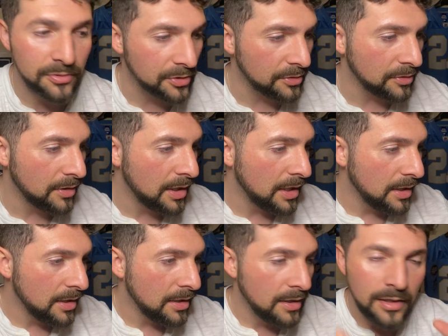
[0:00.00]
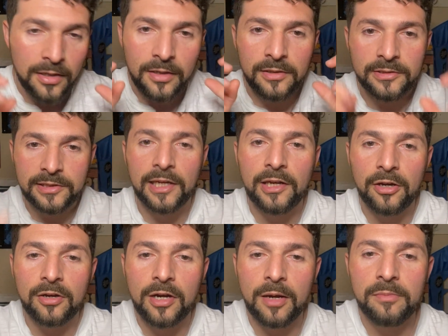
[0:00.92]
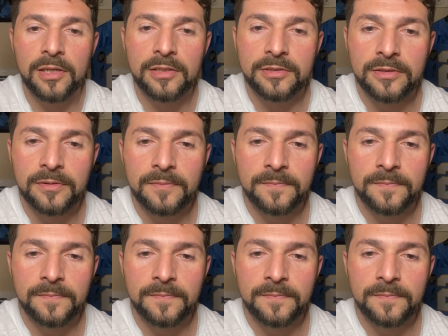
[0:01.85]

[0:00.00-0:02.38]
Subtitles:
so take care and God bless.